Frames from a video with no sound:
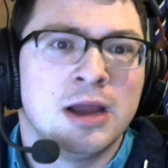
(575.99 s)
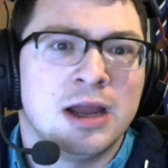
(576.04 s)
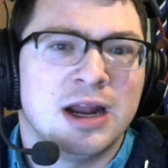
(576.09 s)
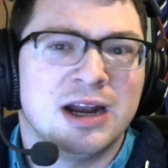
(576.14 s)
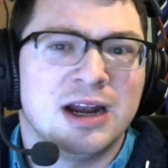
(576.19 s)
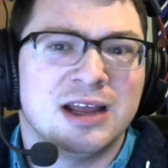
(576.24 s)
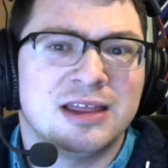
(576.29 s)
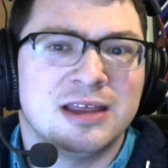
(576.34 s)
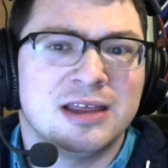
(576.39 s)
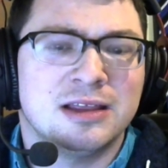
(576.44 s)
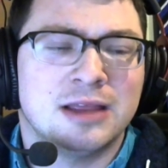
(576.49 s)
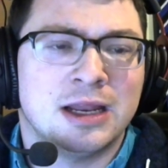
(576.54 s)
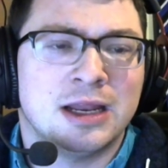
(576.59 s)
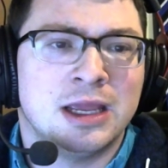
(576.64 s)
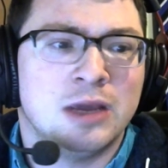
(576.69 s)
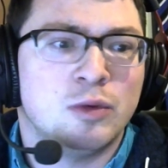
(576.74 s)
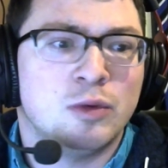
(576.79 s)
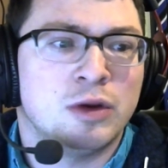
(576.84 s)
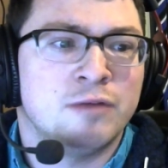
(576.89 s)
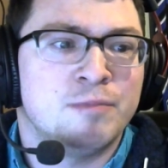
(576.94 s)
And I think that
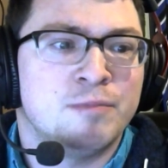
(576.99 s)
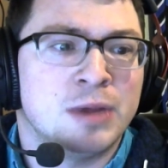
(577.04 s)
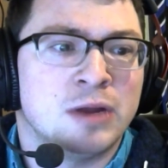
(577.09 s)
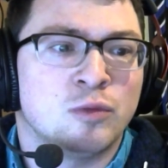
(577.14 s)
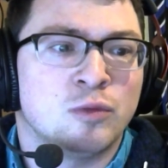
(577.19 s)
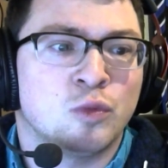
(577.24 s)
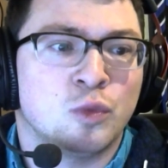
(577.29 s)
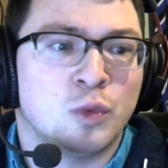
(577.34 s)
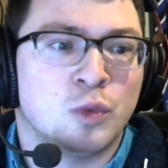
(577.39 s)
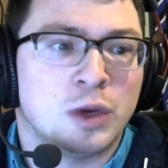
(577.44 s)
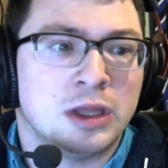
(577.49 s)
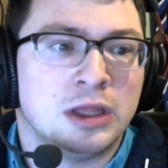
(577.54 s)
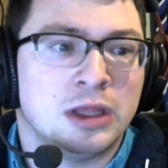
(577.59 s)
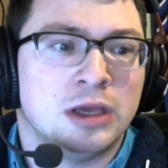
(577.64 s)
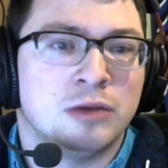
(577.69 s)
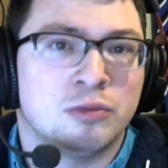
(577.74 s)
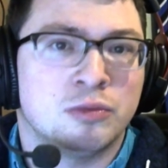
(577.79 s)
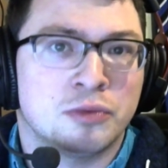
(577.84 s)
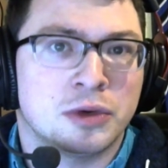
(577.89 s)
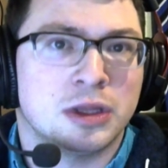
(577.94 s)
he would have been
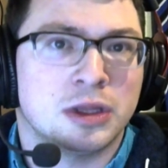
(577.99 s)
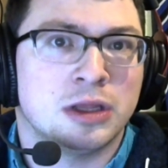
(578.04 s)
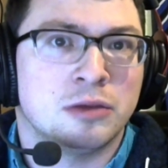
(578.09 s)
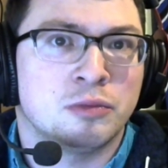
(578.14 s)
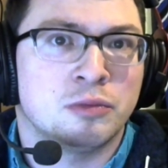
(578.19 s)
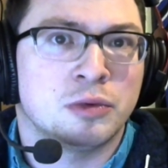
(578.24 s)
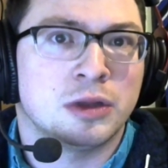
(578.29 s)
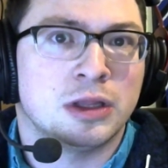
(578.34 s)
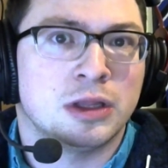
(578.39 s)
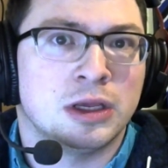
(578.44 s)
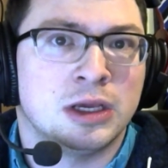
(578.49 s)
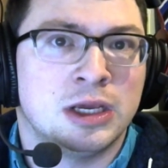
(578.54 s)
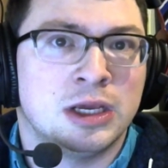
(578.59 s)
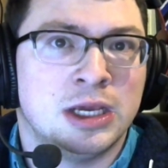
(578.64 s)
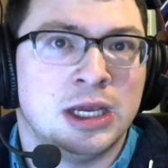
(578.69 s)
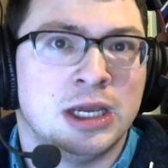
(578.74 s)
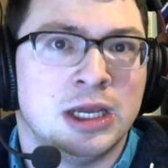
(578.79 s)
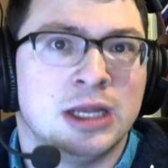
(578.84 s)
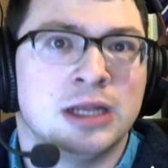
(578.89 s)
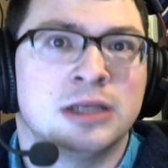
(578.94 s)
really, really, really
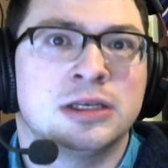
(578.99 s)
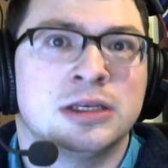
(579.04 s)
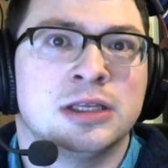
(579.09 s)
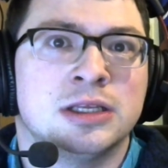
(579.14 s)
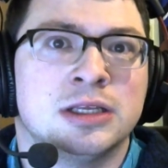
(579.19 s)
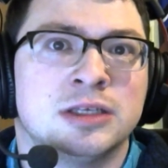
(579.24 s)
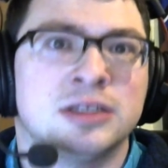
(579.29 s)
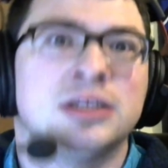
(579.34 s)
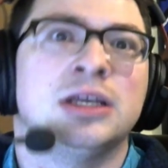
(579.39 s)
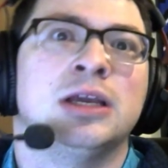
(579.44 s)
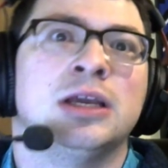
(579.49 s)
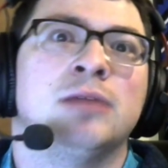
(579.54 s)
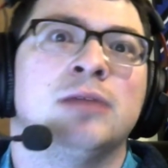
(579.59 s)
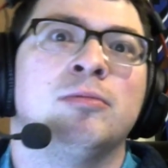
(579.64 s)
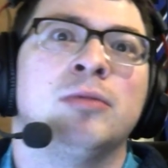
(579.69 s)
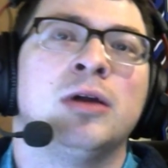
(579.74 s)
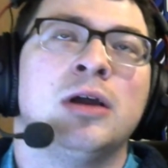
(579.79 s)
key to this team